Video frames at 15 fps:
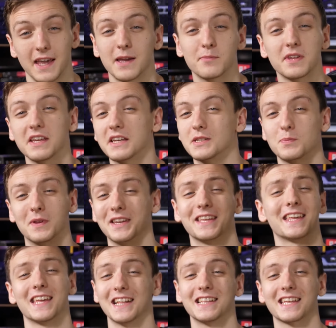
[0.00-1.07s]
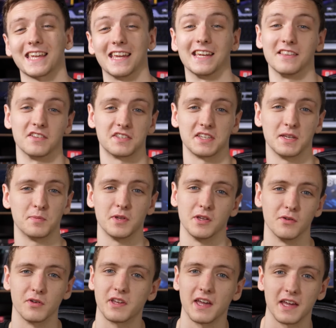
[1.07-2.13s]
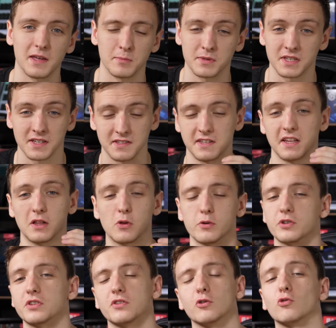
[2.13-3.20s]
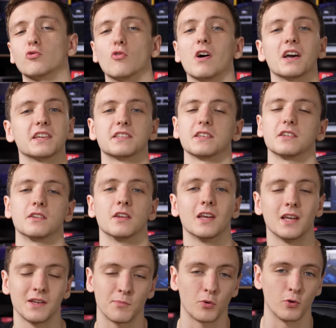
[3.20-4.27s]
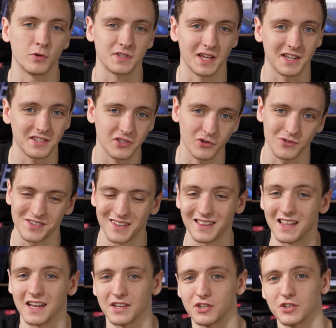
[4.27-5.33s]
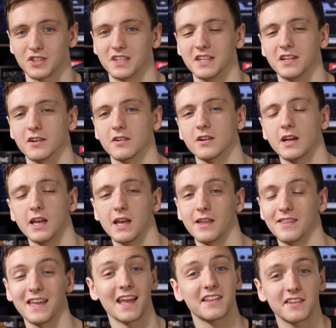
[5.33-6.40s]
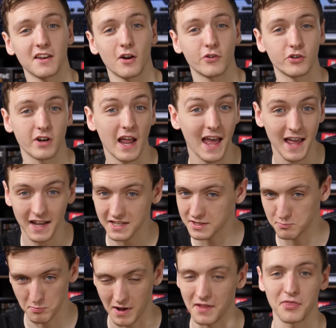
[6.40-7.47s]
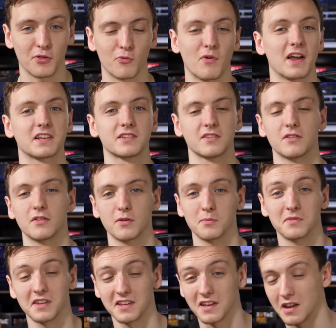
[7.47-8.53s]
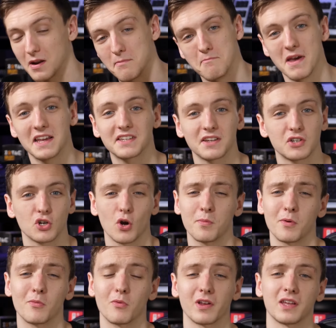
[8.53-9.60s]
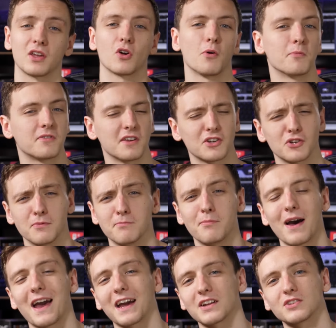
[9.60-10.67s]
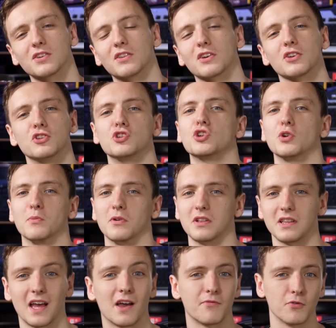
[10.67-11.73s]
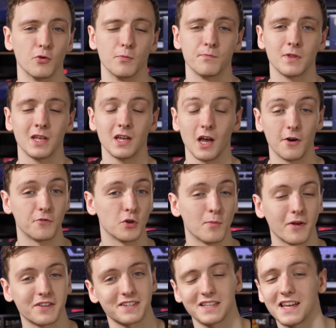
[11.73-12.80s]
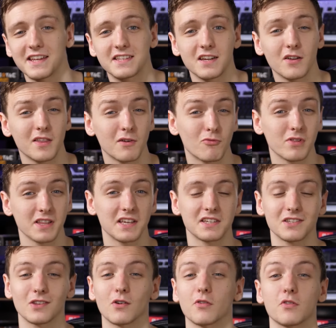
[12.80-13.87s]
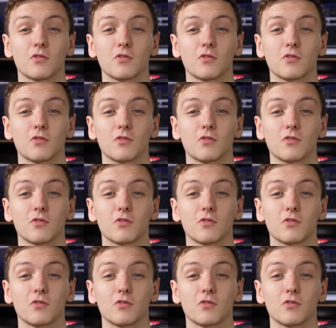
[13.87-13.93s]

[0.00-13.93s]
AMD has been killing it in the CPU game since they launched their Ryzen processors last year. The 1800X and the rest of them did an amazing job at bringing competition back to the consumer level. A few months later, they released their